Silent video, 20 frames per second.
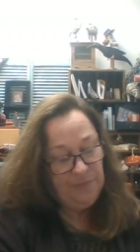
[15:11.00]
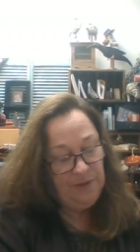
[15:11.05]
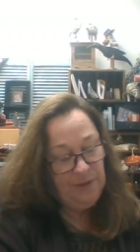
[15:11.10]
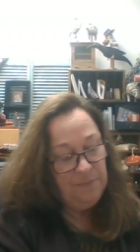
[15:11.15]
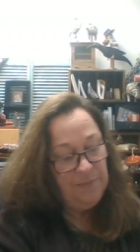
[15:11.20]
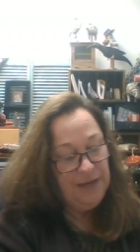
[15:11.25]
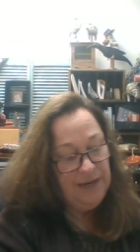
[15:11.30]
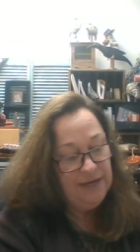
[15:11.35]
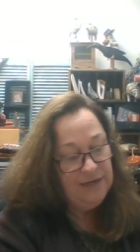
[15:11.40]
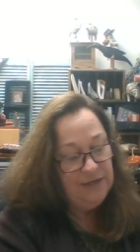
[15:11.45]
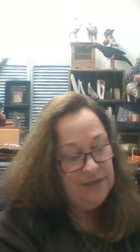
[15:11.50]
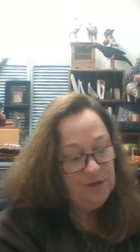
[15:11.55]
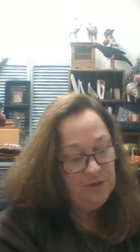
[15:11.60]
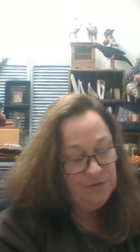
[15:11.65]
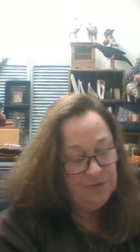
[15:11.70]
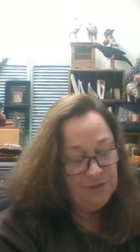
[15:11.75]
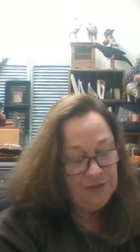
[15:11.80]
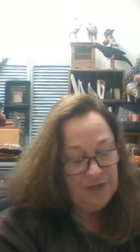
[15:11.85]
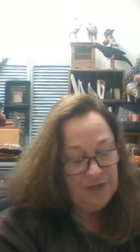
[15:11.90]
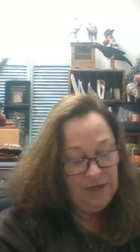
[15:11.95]
made
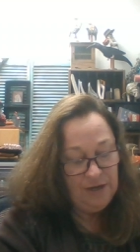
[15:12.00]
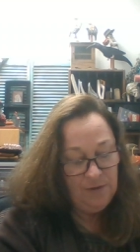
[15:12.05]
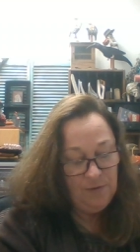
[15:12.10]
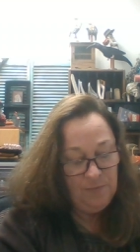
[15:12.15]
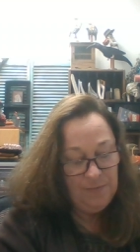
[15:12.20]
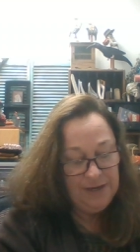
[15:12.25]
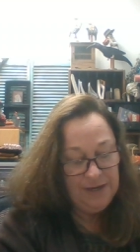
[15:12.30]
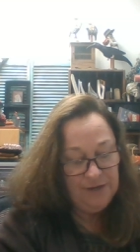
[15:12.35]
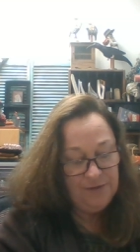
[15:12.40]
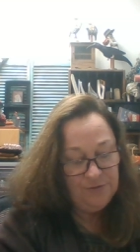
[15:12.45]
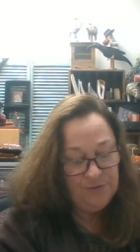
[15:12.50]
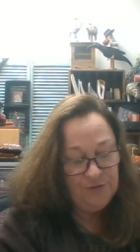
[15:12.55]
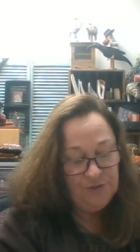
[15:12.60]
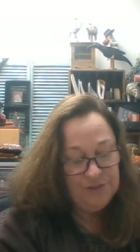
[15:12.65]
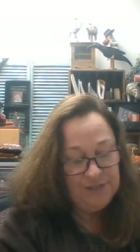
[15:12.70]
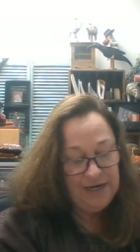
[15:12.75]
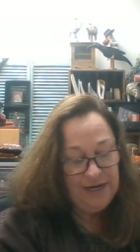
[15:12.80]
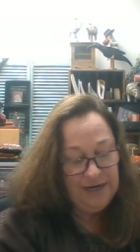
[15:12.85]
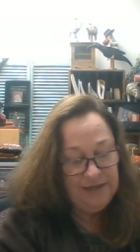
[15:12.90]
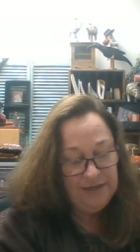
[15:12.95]
years ago, my
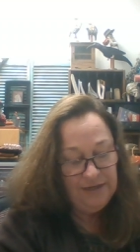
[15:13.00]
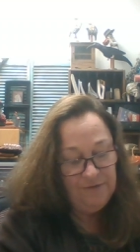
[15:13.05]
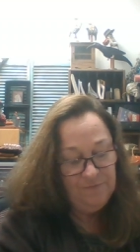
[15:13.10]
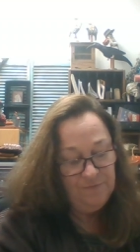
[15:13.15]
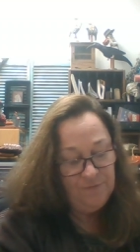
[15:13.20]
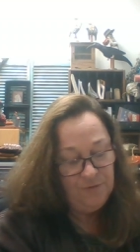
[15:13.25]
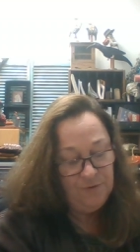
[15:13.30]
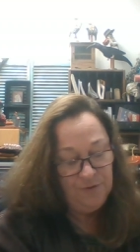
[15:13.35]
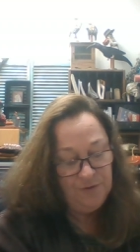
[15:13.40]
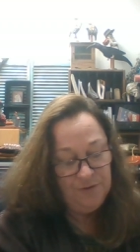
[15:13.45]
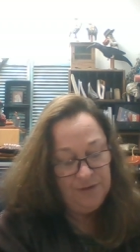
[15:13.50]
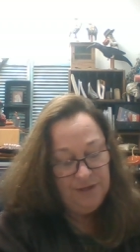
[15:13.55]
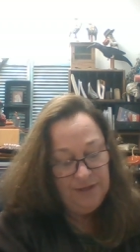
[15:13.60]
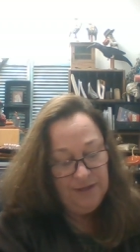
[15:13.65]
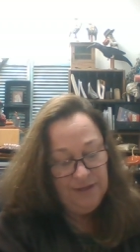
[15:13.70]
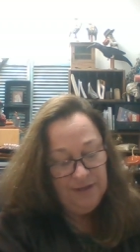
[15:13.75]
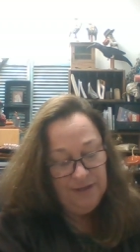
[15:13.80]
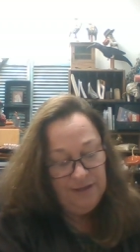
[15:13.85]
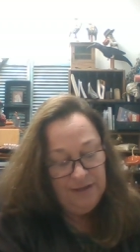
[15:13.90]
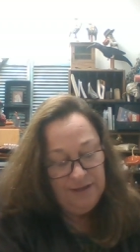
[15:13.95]
understanding, for
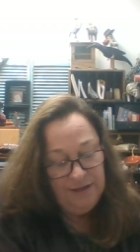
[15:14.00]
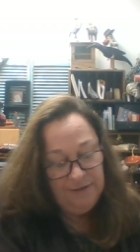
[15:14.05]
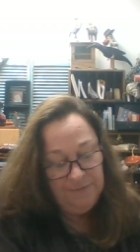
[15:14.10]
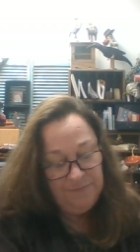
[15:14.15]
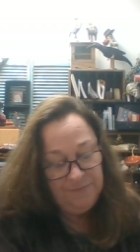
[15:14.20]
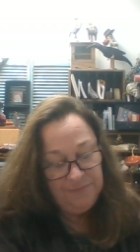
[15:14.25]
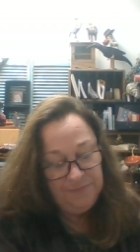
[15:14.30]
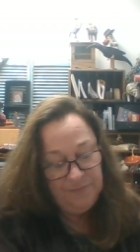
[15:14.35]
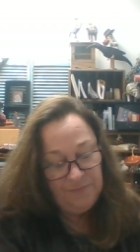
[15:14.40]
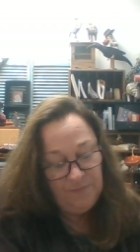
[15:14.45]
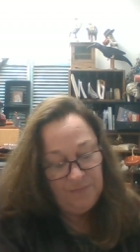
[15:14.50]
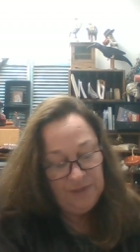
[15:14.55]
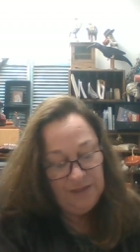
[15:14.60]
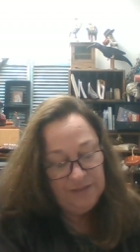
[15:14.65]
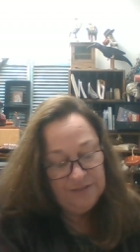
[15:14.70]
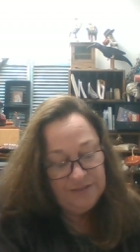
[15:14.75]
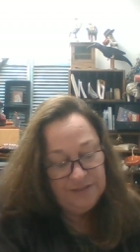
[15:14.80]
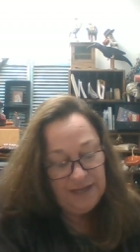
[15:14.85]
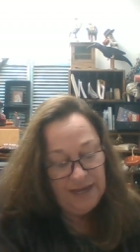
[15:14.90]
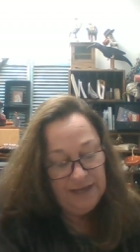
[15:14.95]
um,
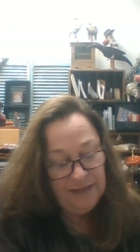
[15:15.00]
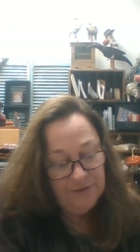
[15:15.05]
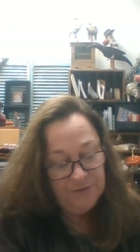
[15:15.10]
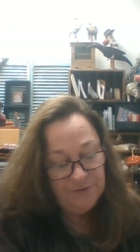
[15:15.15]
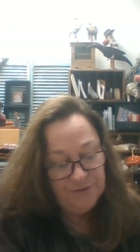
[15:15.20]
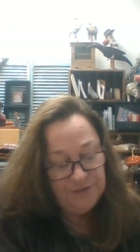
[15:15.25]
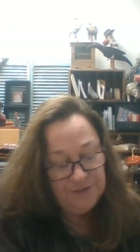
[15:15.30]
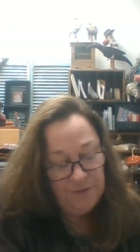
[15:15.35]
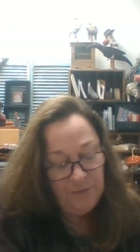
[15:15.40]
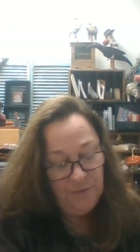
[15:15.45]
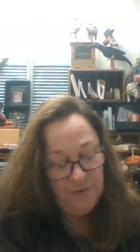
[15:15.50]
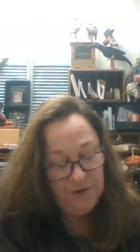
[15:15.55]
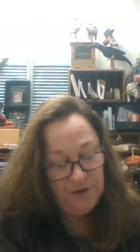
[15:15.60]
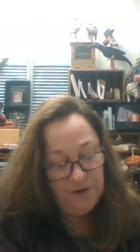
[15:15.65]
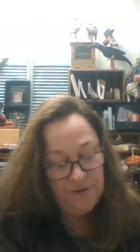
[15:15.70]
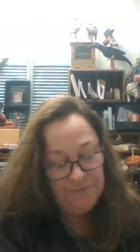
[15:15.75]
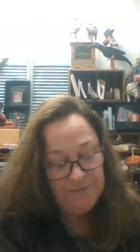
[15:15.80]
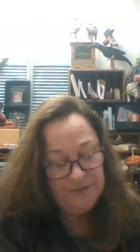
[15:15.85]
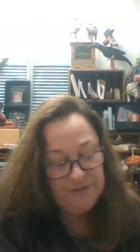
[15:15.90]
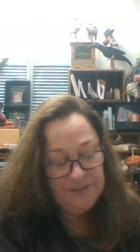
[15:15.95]
sailors that went
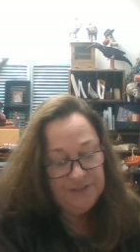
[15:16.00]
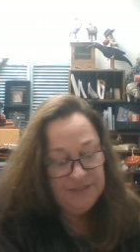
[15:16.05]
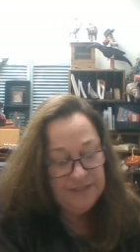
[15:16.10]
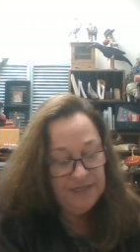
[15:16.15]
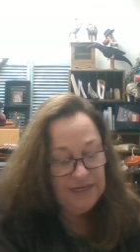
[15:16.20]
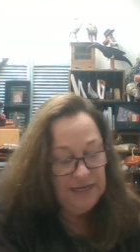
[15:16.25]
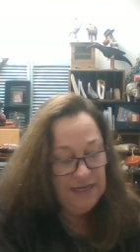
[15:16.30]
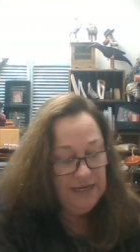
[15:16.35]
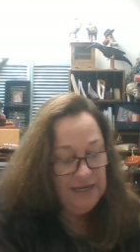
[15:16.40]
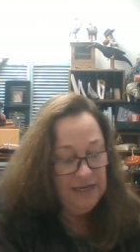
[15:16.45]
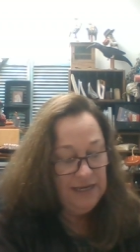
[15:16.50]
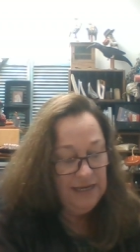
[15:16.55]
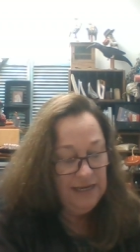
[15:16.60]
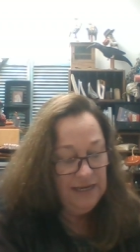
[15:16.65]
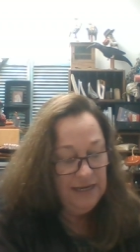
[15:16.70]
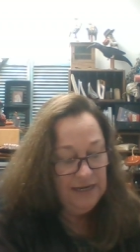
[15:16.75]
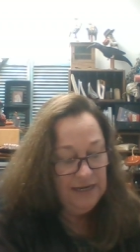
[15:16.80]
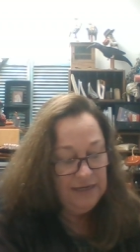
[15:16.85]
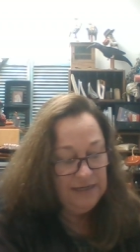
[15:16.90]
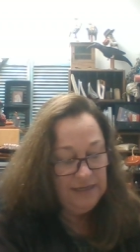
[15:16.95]
off to sea,
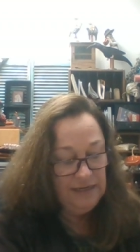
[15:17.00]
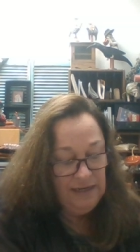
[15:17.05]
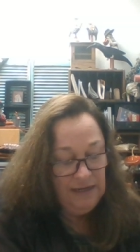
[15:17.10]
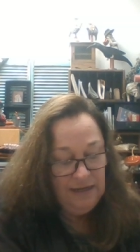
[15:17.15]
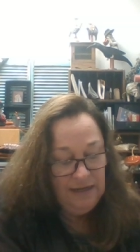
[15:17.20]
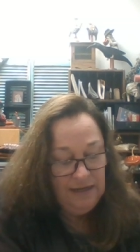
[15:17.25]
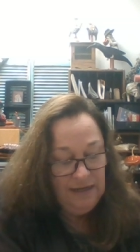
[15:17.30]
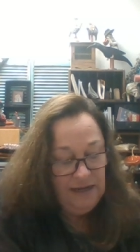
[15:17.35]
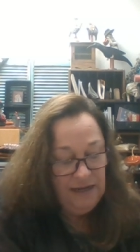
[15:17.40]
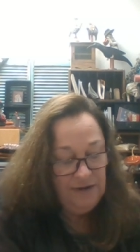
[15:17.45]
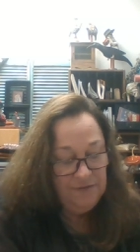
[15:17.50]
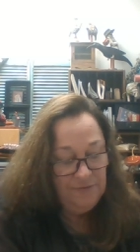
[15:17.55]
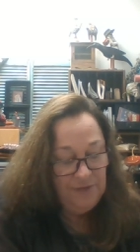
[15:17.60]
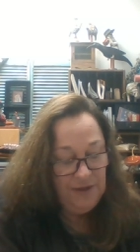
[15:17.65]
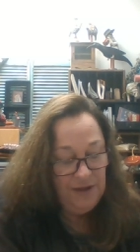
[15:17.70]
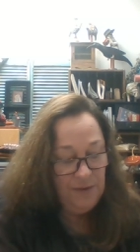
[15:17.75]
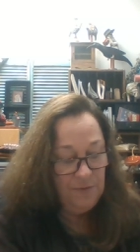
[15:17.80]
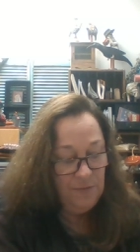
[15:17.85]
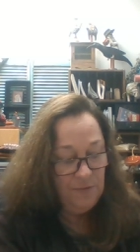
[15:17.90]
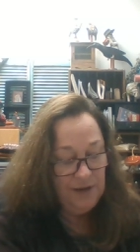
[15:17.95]
and
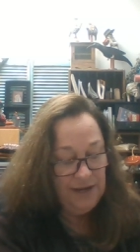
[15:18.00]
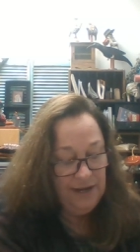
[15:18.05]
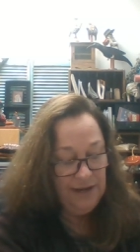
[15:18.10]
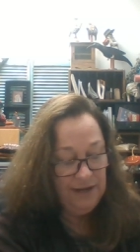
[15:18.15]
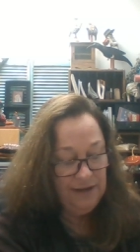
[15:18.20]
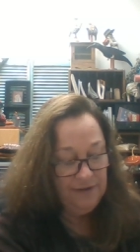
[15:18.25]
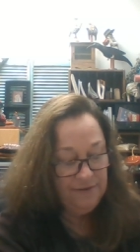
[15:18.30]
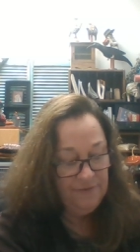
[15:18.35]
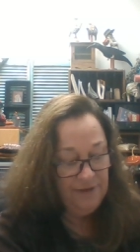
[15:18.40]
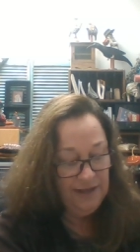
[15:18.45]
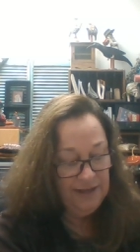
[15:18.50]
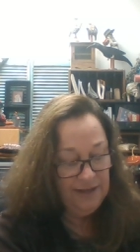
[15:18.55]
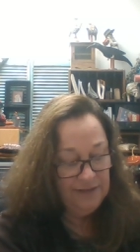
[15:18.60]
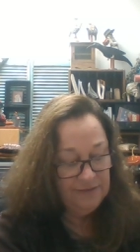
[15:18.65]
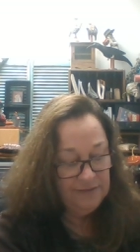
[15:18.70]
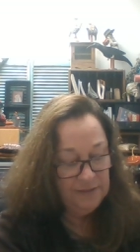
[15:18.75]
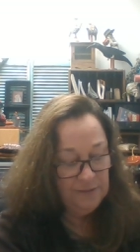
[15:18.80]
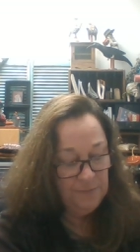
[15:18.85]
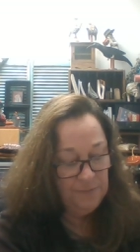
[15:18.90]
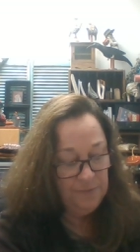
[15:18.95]
they were kind of
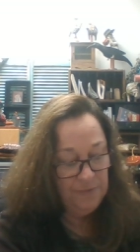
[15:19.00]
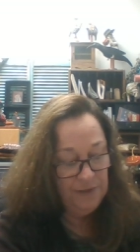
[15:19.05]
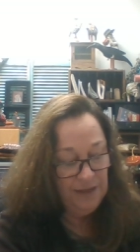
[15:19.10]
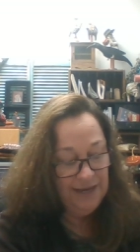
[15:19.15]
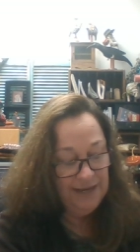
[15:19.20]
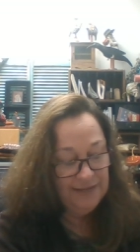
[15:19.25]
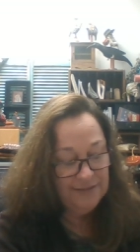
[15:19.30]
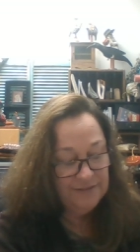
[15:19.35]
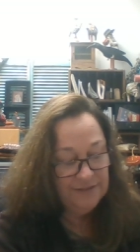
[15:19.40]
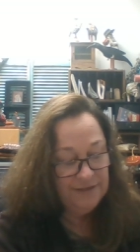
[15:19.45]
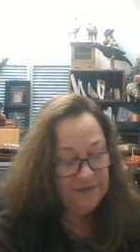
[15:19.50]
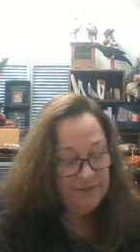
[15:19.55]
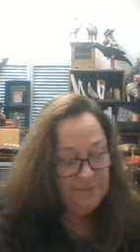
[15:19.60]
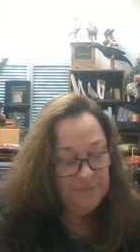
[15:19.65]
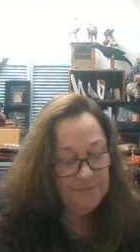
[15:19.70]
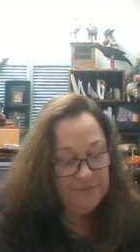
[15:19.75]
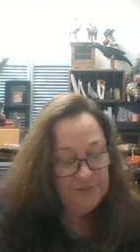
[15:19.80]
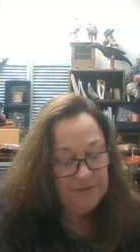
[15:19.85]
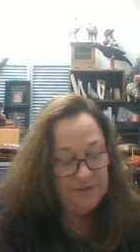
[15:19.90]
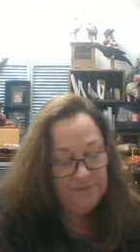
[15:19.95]
had supplies in
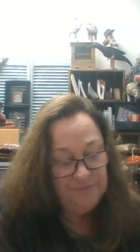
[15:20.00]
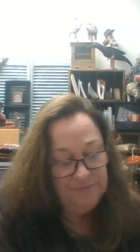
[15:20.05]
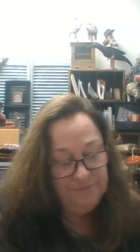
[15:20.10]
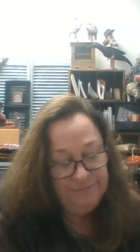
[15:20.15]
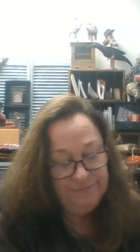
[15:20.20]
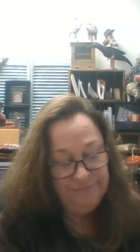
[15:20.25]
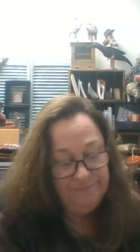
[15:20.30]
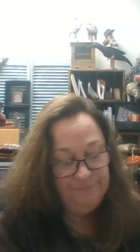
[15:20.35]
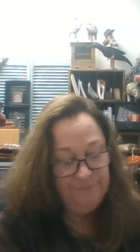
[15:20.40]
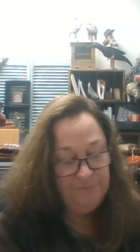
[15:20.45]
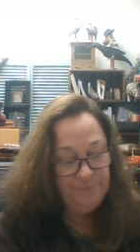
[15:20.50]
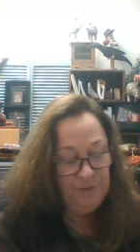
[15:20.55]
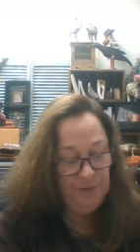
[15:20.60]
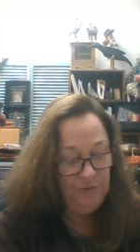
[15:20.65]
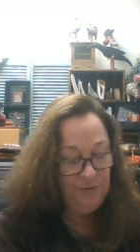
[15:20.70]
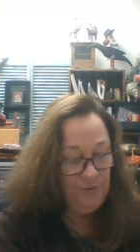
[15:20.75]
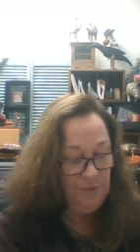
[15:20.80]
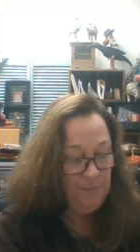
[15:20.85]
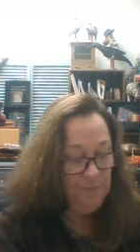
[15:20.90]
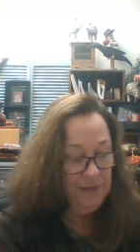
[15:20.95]
them to put
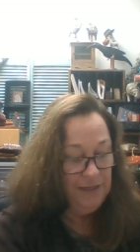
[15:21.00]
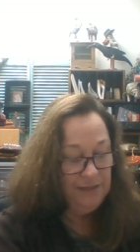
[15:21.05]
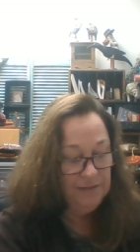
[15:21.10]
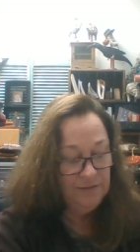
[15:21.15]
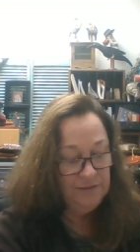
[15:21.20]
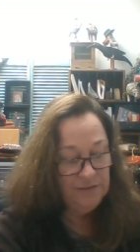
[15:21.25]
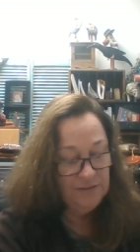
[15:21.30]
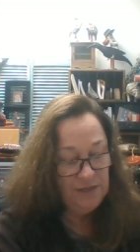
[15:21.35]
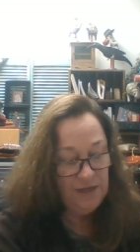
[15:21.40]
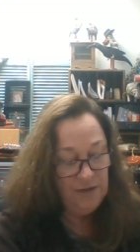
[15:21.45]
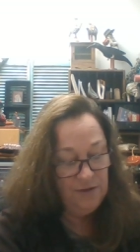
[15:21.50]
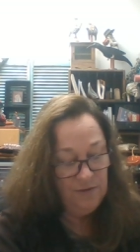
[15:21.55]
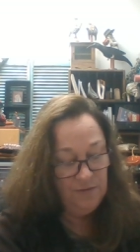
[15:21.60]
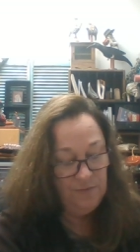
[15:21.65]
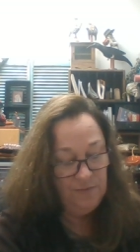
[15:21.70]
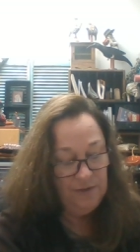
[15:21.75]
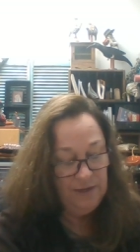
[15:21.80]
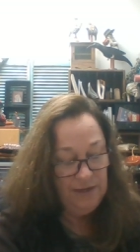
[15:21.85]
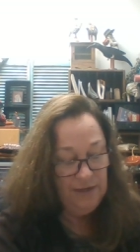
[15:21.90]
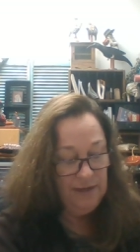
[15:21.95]
their buttons
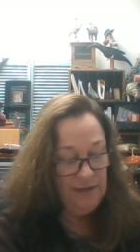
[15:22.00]
on